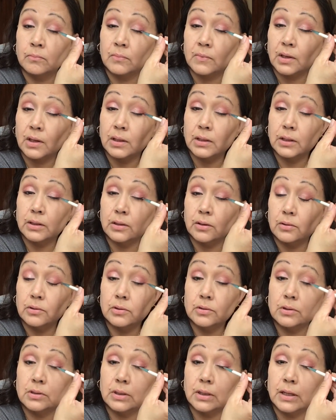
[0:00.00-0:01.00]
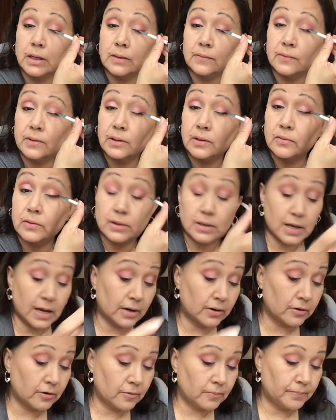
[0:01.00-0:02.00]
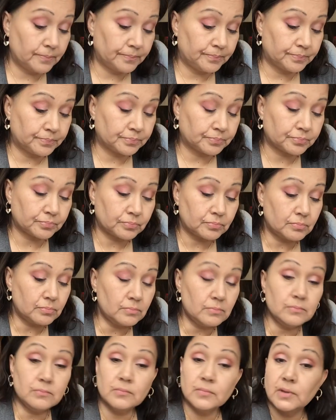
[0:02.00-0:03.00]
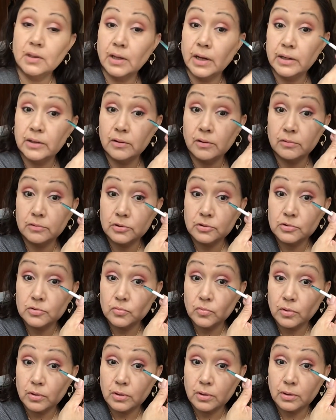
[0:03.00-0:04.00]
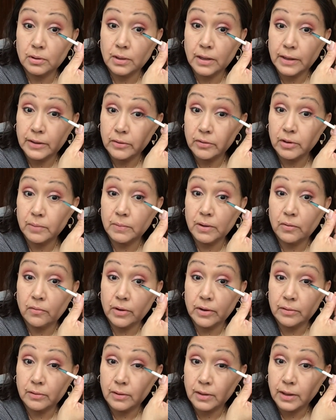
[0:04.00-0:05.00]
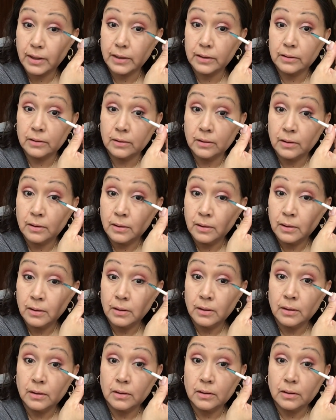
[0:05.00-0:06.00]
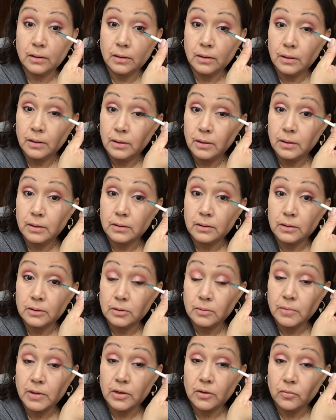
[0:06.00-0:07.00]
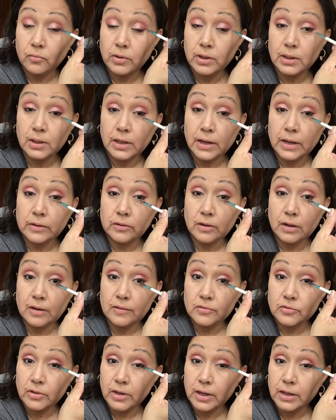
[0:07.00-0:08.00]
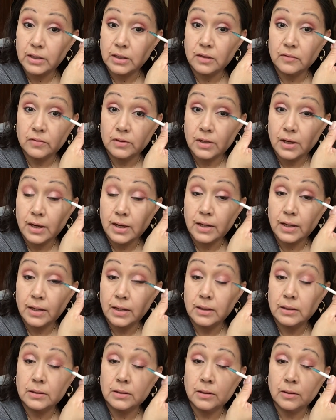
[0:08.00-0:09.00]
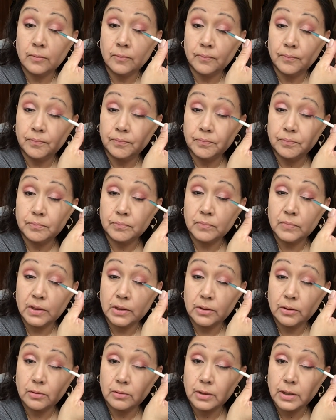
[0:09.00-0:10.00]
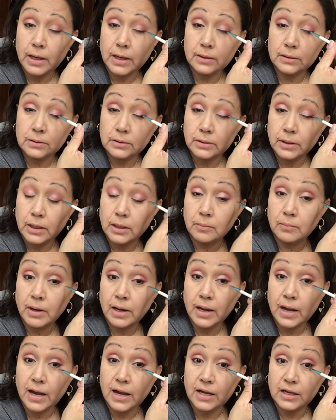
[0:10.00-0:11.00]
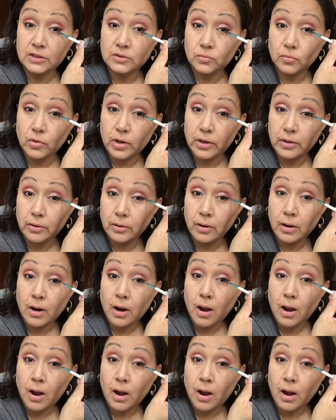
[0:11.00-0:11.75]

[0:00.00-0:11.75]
Because I don't use a lot of liquid liner. I don't use liner in my waterline. Because no matter what liner I've tried, even high-end, they don't last and my eyes water